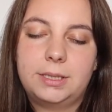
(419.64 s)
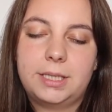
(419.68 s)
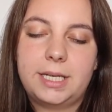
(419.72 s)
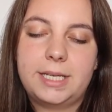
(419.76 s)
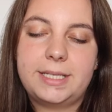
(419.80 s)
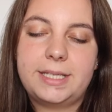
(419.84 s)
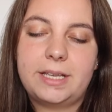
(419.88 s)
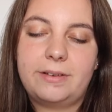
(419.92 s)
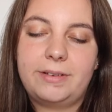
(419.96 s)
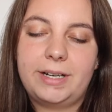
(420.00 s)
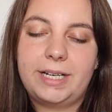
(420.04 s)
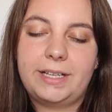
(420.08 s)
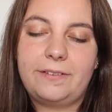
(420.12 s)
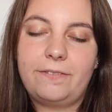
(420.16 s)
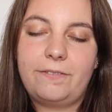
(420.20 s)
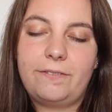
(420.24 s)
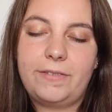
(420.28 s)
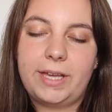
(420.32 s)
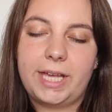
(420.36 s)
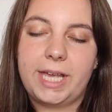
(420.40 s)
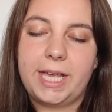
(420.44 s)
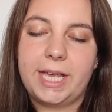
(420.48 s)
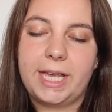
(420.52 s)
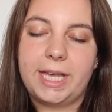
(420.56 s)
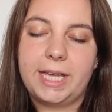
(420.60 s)
Is there any
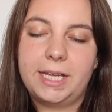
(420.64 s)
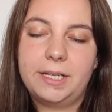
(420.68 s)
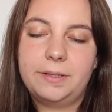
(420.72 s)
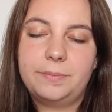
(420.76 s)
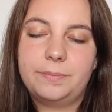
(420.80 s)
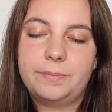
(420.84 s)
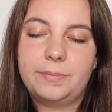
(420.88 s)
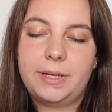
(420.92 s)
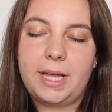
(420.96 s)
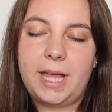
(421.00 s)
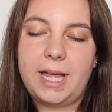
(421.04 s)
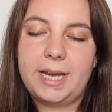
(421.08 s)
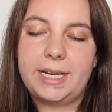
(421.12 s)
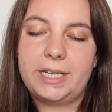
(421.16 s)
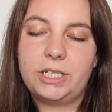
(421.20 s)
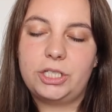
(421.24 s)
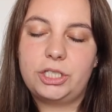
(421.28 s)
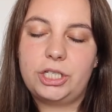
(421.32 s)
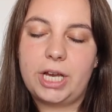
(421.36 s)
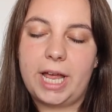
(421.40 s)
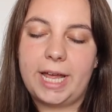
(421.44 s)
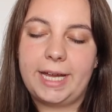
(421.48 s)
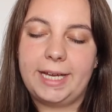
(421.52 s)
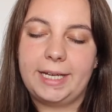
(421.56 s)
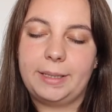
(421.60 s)
fear, any
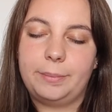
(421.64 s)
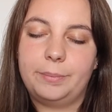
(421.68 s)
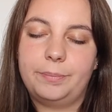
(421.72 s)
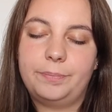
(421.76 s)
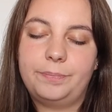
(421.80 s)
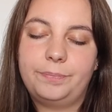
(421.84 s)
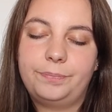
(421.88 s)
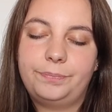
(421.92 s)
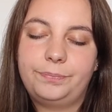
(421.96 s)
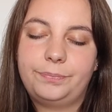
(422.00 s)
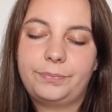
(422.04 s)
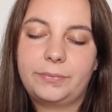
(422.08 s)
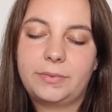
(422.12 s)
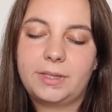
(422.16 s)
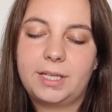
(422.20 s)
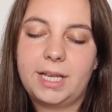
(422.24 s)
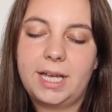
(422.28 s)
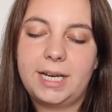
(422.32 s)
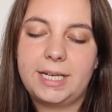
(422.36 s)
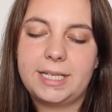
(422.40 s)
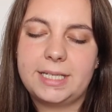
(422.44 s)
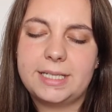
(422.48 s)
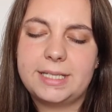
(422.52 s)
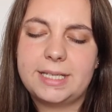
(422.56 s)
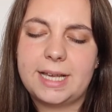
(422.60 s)
shame,
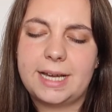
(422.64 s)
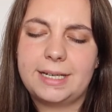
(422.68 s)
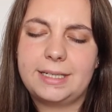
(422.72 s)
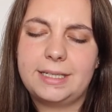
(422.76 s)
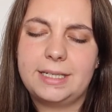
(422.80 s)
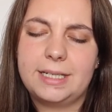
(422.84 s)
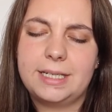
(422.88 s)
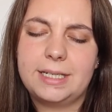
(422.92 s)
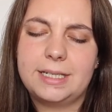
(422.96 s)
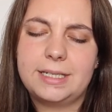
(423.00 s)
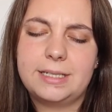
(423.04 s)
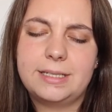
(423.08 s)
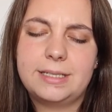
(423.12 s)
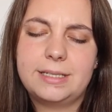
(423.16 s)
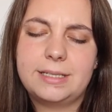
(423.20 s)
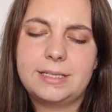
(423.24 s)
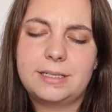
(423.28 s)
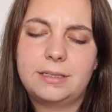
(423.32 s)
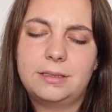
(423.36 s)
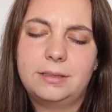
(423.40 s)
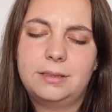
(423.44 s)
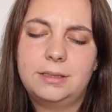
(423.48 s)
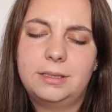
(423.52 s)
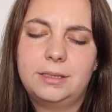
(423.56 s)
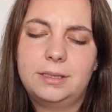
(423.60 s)
any
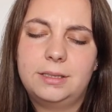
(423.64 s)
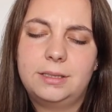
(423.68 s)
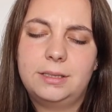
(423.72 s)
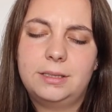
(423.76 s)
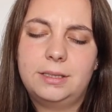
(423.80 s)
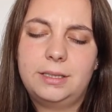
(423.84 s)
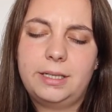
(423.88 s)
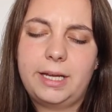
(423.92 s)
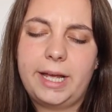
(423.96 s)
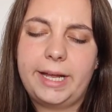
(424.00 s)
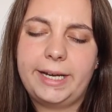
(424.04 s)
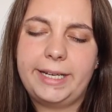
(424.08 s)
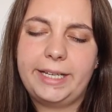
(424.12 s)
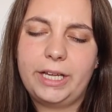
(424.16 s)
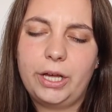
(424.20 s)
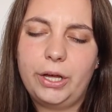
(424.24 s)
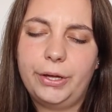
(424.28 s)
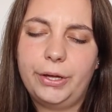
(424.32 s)
sadness, any